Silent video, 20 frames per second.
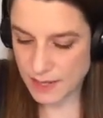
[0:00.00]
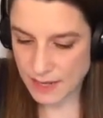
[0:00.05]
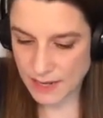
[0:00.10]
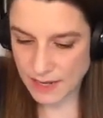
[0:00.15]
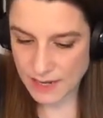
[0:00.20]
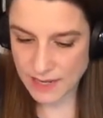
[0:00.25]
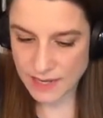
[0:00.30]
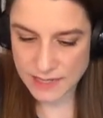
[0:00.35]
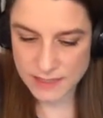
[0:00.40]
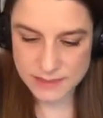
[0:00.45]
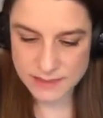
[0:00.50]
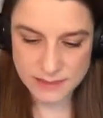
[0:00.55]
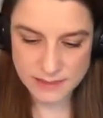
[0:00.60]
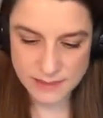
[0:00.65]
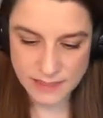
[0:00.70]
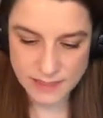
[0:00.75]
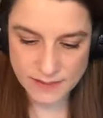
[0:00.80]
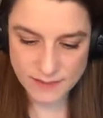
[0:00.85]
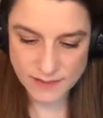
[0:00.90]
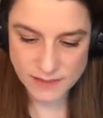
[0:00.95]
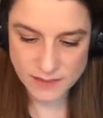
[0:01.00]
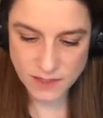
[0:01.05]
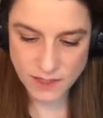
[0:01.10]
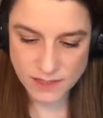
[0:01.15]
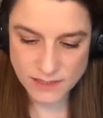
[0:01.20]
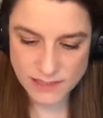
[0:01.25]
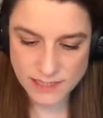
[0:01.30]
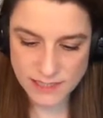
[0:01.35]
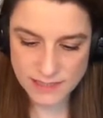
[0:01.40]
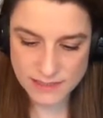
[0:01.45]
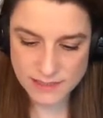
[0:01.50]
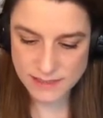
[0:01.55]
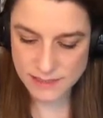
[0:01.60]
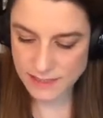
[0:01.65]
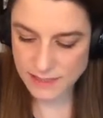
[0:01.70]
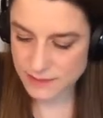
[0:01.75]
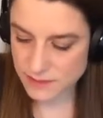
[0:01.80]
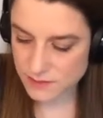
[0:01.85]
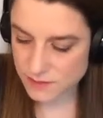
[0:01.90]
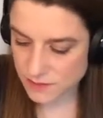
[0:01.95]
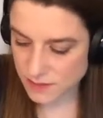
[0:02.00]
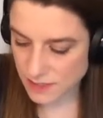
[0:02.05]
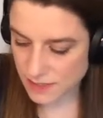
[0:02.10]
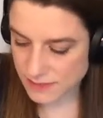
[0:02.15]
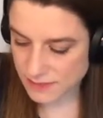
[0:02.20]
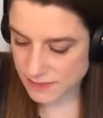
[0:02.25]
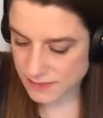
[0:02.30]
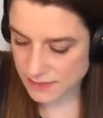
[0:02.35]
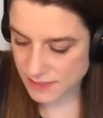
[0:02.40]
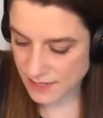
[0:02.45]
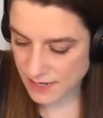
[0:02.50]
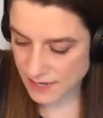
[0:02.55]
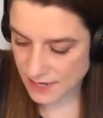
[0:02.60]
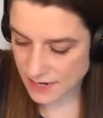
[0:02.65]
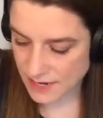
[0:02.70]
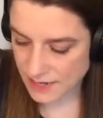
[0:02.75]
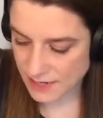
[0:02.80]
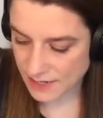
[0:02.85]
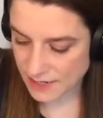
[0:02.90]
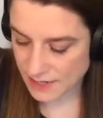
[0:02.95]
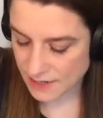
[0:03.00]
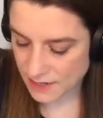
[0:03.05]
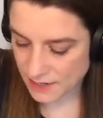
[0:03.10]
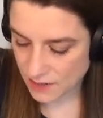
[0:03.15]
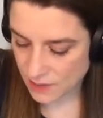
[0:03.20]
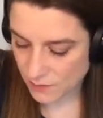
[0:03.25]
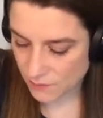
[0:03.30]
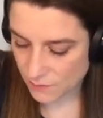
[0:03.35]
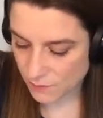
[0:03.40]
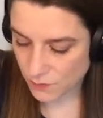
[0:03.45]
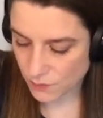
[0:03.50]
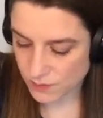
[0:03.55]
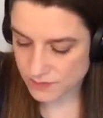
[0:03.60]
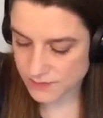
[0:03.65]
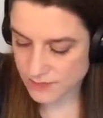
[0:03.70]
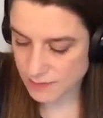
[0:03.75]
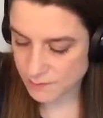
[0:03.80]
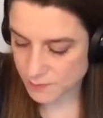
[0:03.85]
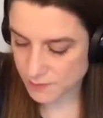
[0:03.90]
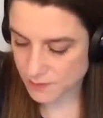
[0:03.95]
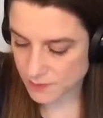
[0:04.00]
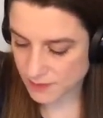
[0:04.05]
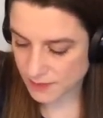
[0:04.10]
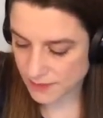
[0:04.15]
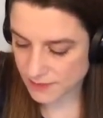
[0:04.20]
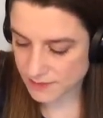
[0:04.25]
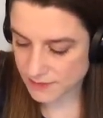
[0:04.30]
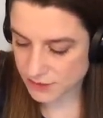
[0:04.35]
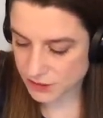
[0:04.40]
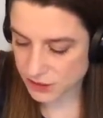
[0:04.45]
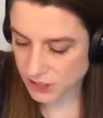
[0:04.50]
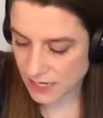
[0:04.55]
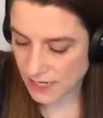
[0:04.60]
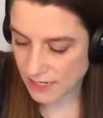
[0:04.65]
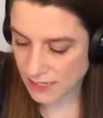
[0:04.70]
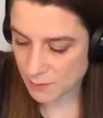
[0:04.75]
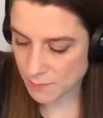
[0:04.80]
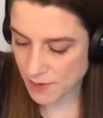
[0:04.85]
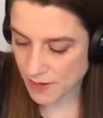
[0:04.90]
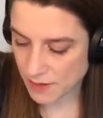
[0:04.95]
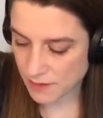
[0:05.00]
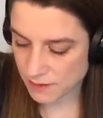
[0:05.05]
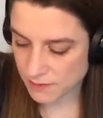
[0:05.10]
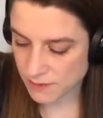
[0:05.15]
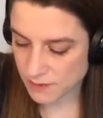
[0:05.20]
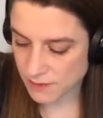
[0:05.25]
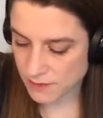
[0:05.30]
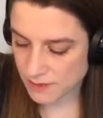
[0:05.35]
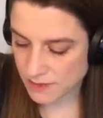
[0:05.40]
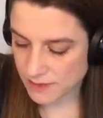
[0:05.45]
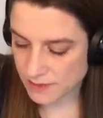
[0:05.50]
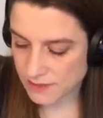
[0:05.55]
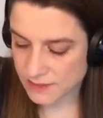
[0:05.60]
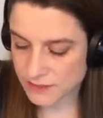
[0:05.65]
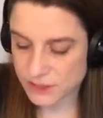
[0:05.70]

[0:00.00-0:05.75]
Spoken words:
and in this context, let's say For example, he's a shiny male. He has